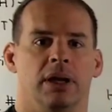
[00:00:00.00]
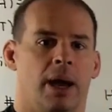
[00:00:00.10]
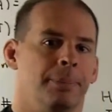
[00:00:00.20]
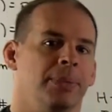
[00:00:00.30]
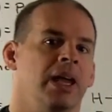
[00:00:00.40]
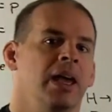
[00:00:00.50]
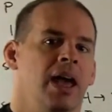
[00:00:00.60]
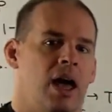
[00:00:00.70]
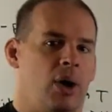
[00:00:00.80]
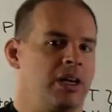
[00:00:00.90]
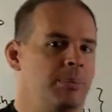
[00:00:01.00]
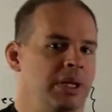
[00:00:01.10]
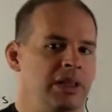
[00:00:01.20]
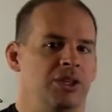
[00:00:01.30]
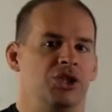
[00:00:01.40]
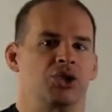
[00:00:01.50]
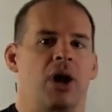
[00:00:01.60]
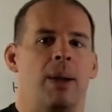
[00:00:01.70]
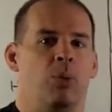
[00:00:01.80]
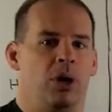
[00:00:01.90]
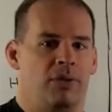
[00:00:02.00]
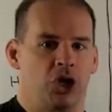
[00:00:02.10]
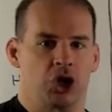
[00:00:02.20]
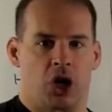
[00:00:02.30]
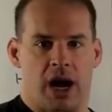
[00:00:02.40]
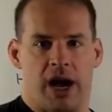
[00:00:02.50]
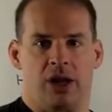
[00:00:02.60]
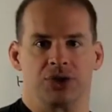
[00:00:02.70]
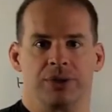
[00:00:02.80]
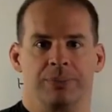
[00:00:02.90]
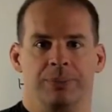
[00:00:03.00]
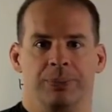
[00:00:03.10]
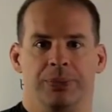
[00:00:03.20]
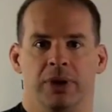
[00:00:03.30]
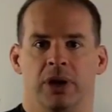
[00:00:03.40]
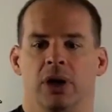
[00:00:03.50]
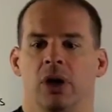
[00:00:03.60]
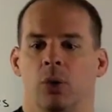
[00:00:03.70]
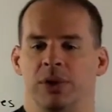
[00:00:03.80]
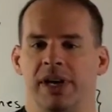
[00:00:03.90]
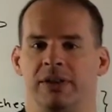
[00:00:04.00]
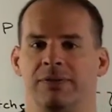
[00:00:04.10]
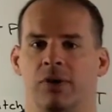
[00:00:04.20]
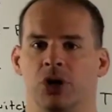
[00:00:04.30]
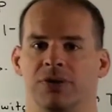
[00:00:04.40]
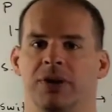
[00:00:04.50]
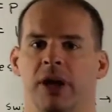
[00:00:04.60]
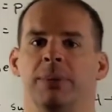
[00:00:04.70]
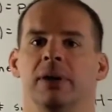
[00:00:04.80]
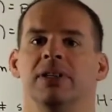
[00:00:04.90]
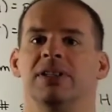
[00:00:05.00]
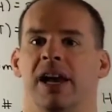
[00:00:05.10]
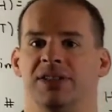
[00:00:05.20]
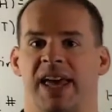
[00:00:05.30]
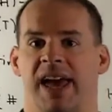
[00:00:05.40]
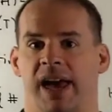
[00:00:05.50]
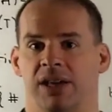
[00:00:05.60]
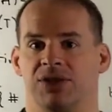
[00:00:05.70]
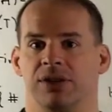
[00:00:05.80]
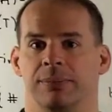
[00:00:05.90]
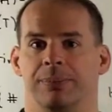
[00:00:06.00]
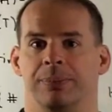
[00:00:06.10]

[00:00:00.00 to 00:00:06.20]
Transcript: Now, how do I completely describe one of our trials? We take the first flip, say it's a heads.